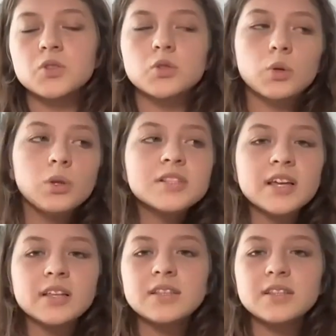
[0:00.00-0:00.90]
in schools
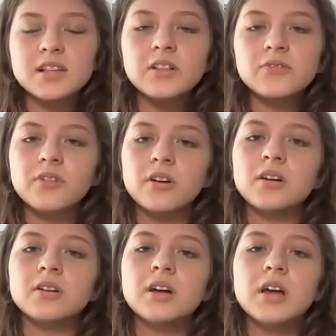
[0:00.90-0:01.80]
and
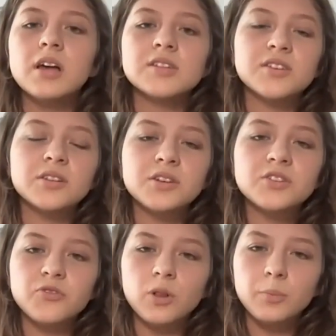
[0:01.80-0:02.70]
self-care
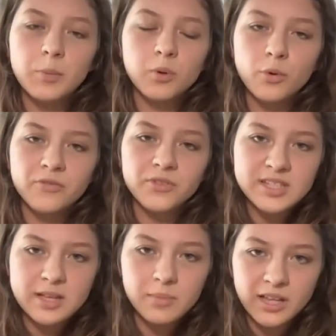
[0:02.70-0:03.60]
centers for people with
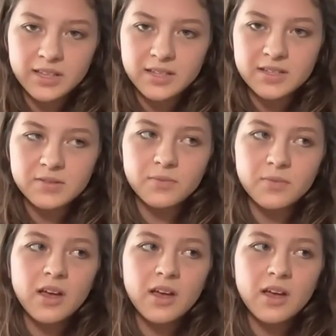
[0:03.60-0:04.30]
disabilities.